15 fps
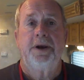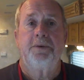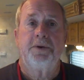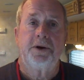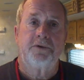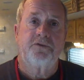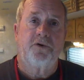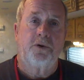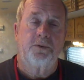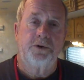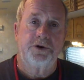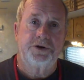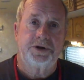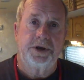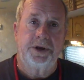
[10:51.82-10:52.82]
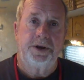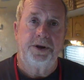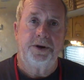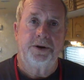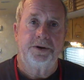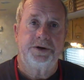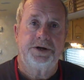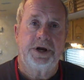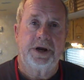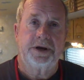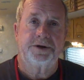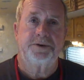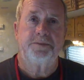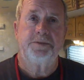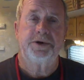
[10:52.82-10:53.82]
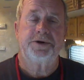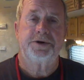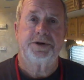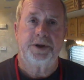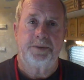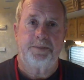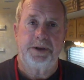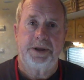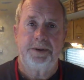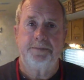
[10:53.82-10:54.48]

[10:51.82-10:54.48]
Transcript: We look forward to seeing you here in Jackson, Mississippi.